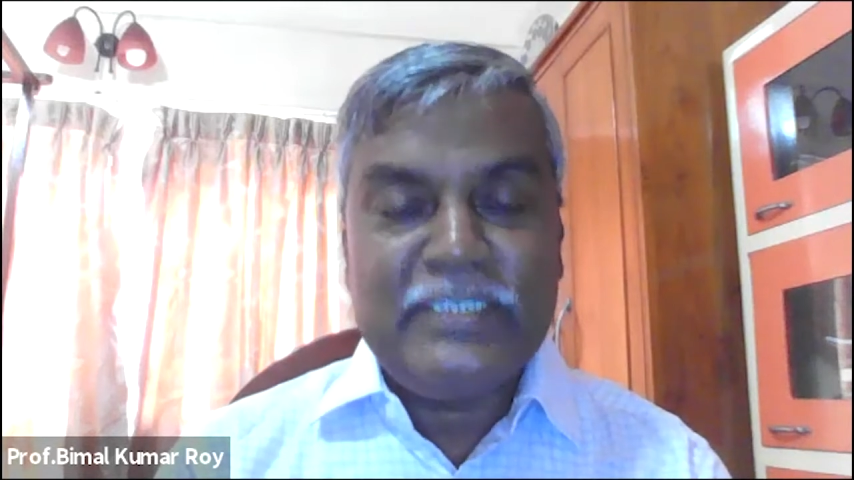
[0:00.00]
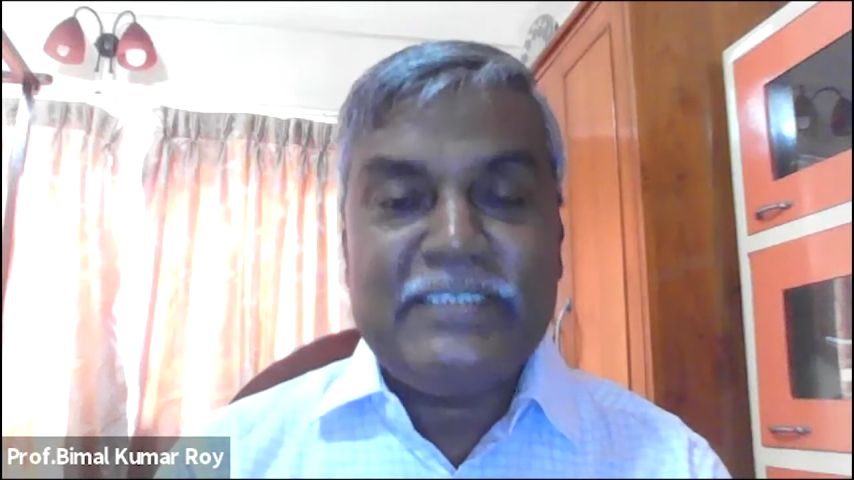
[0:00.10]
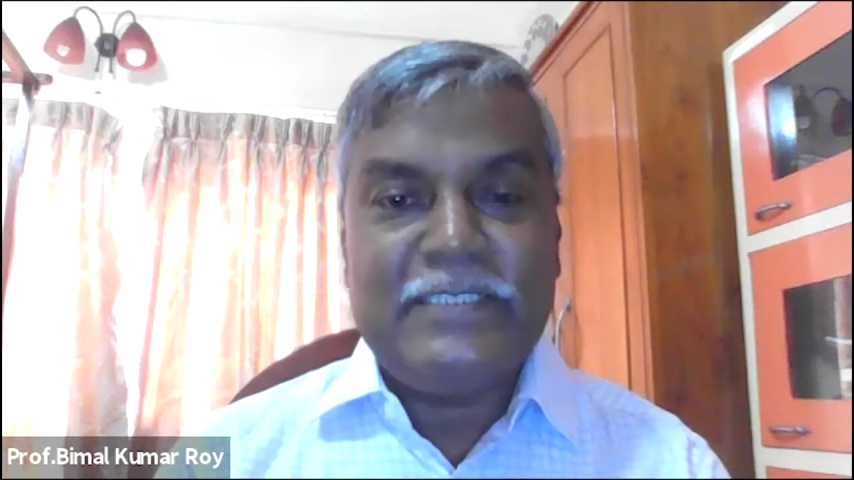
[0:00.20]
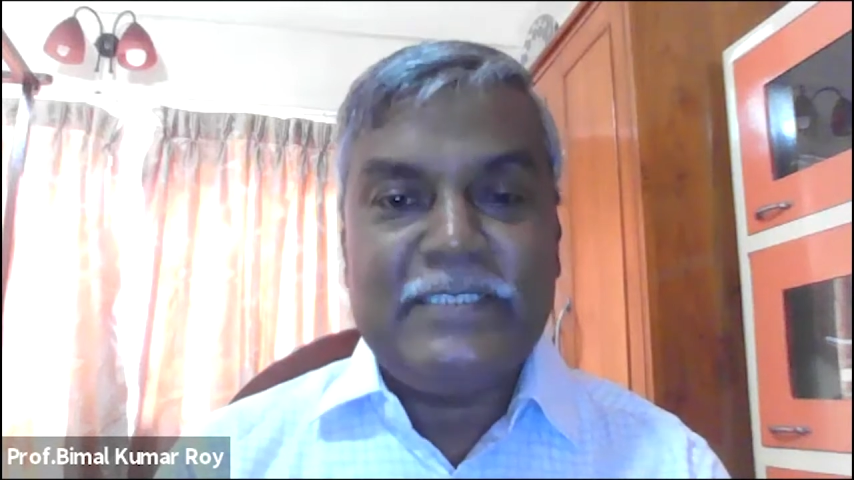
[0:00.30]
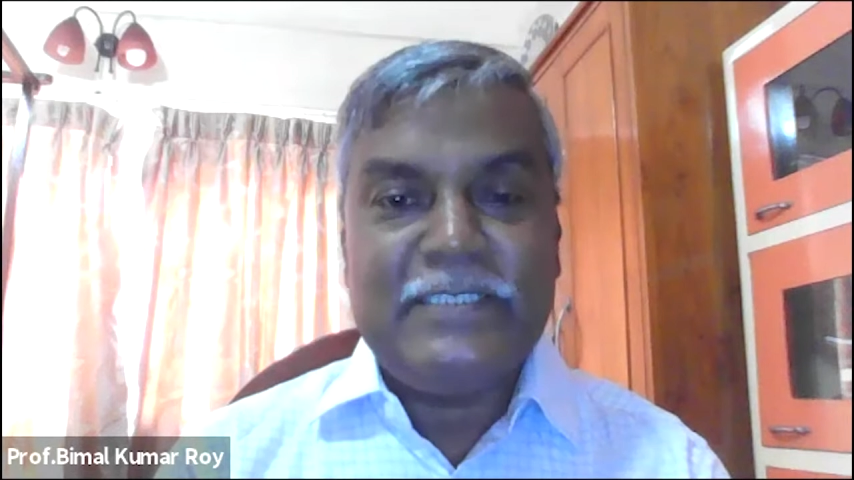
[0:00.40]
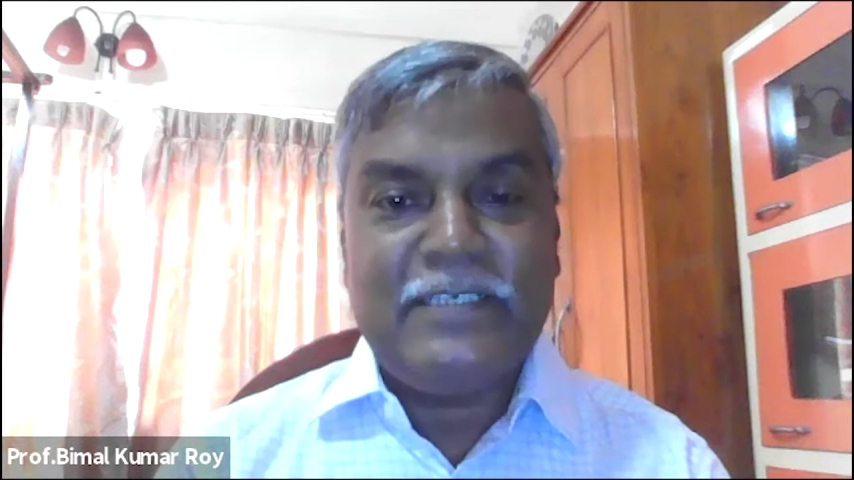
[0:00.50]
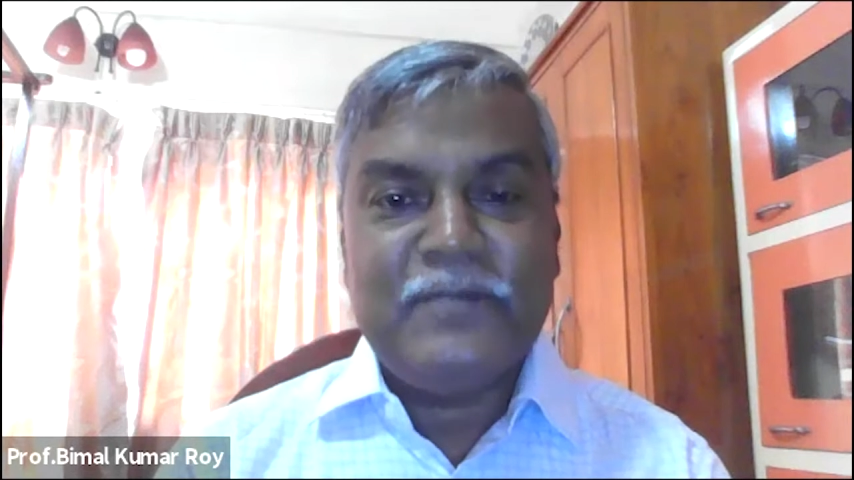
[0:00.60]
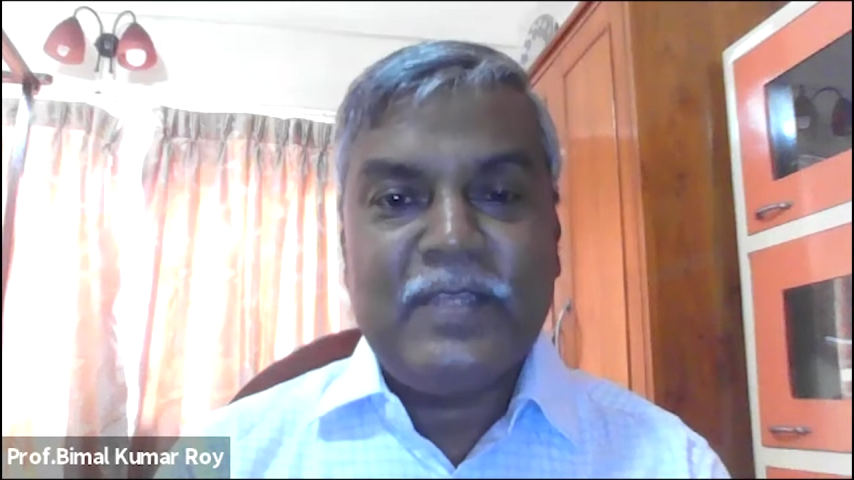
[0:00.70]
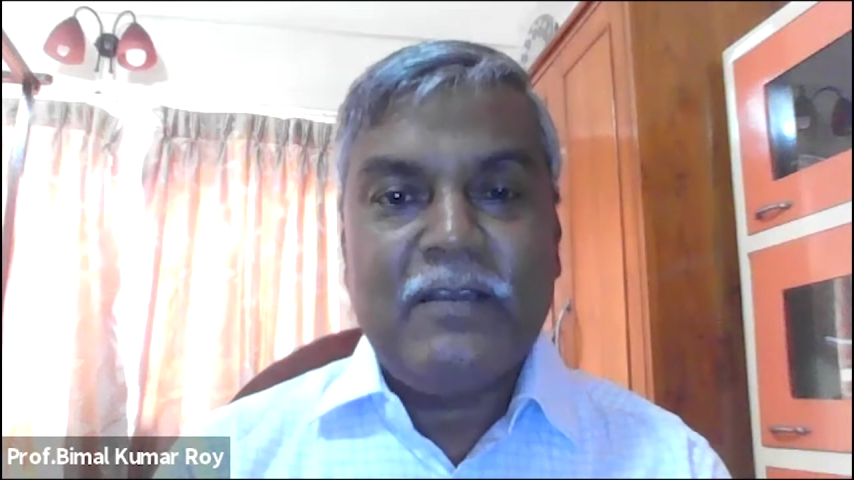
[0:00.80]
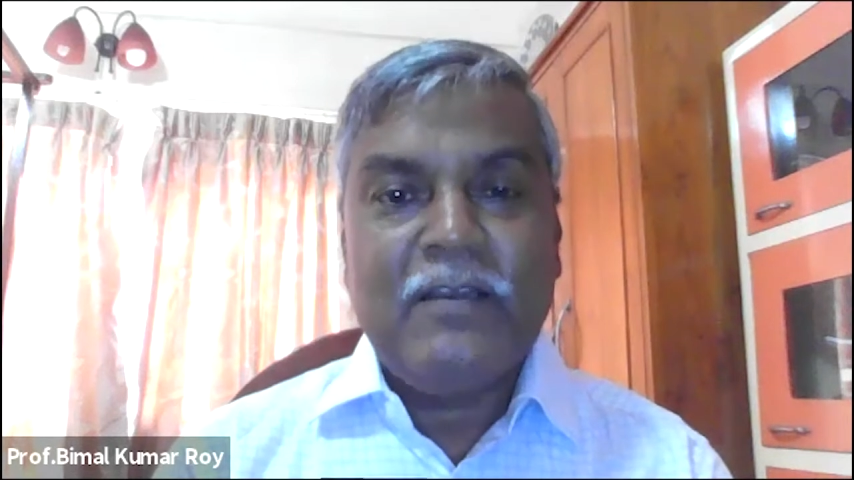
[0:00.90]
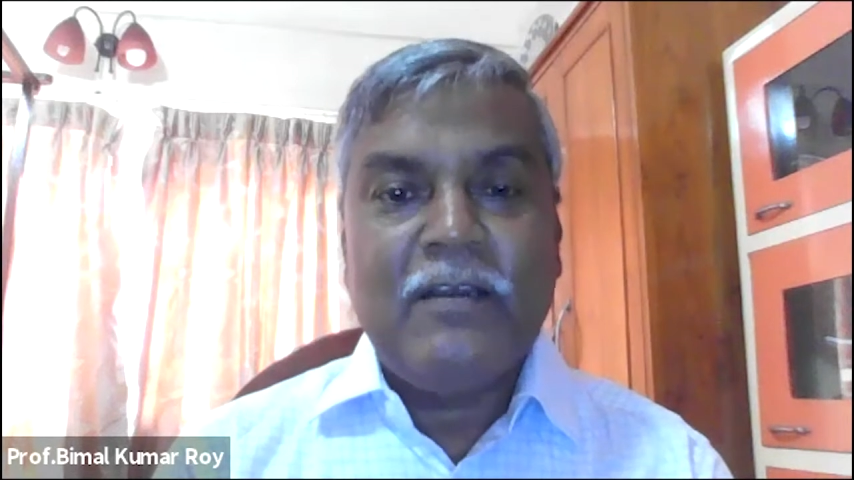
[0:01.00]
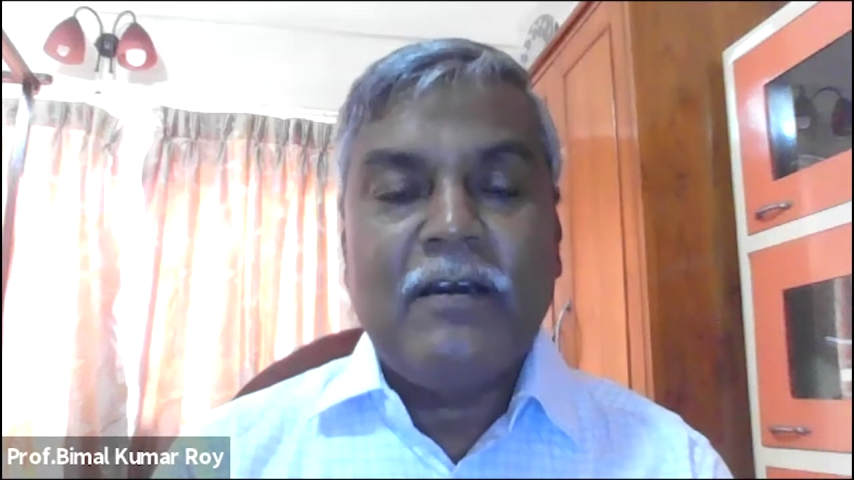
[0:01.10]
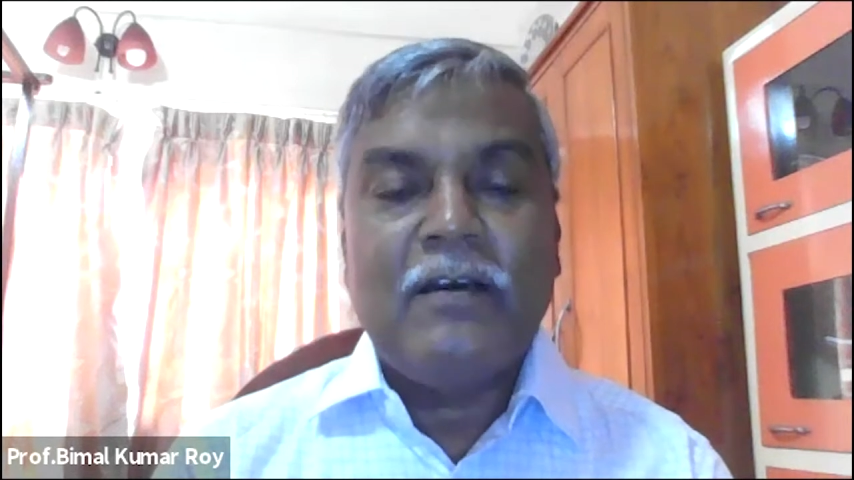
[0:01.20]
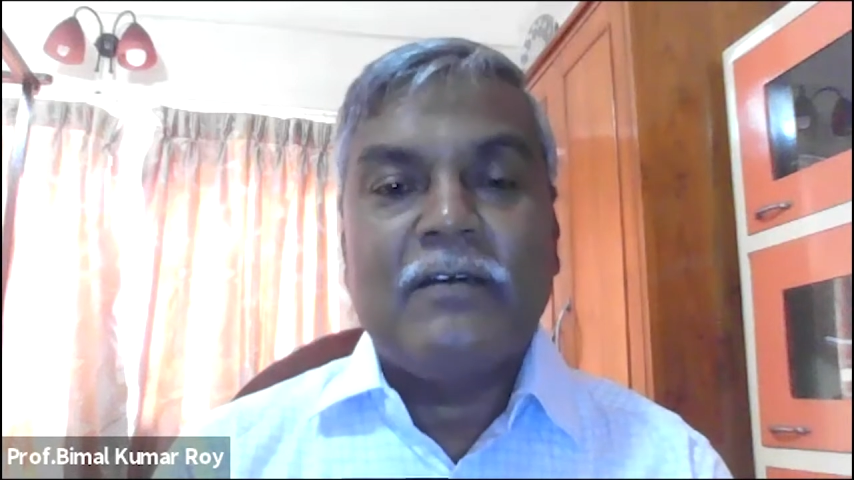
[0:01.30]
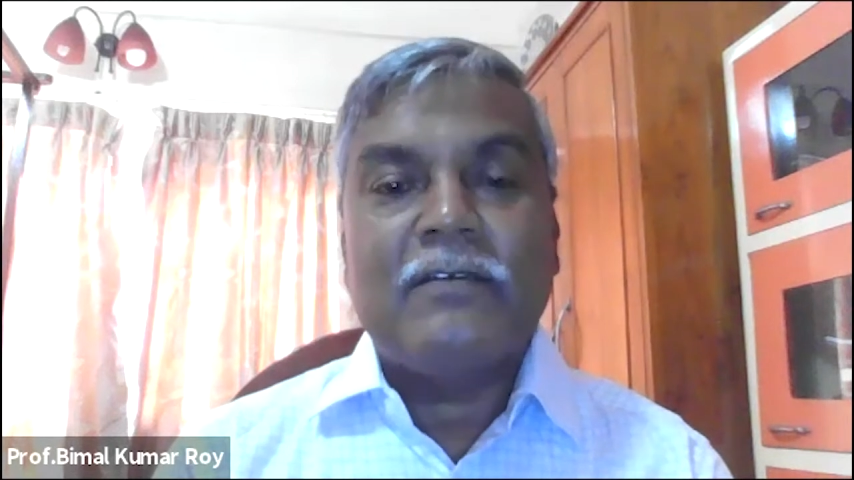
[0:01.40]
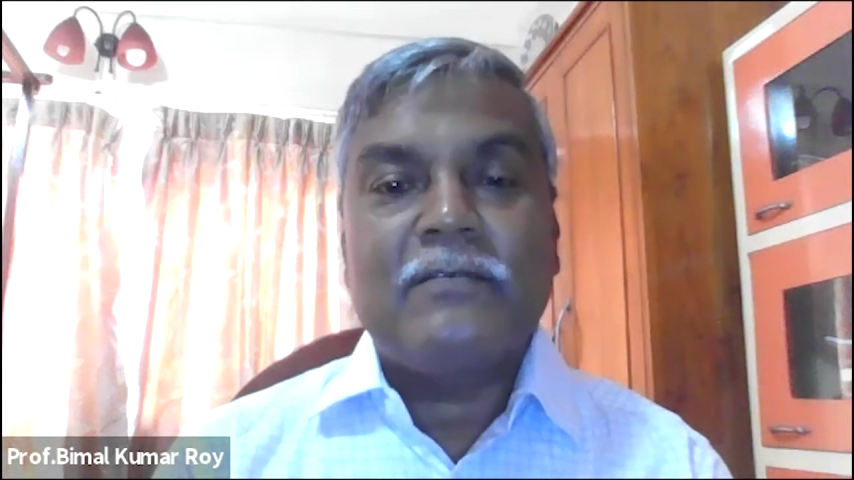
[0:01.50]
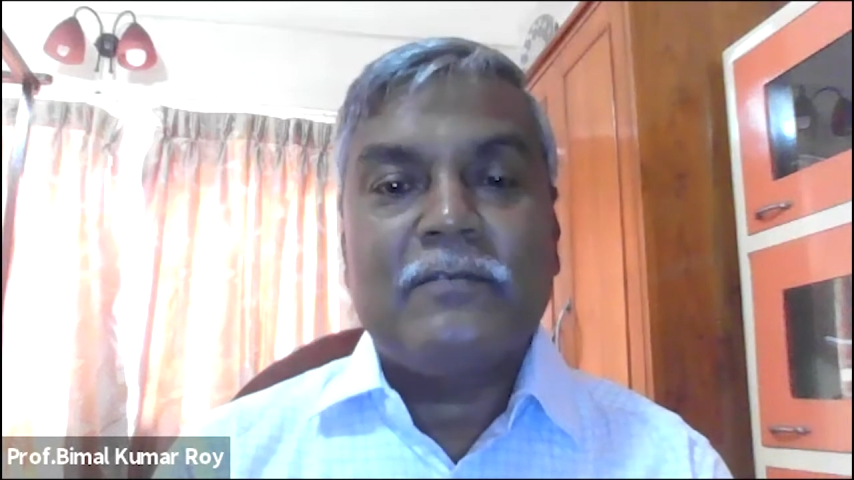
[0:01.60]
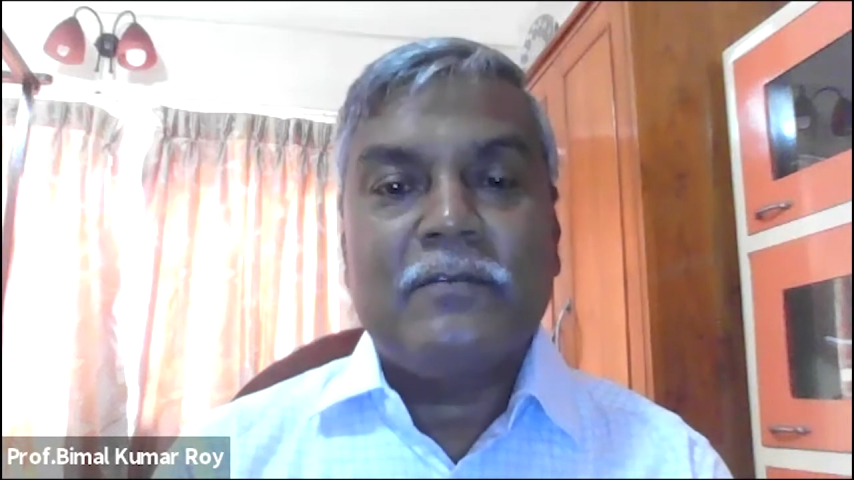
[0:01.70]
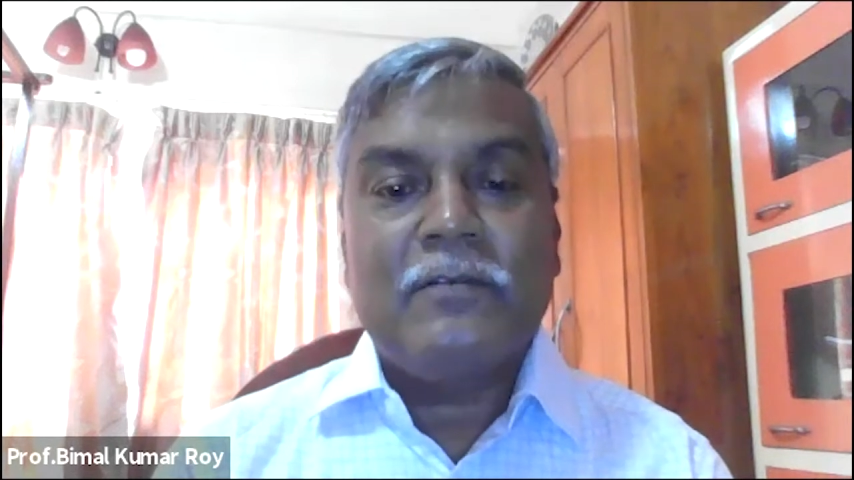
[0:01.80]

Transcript: this year are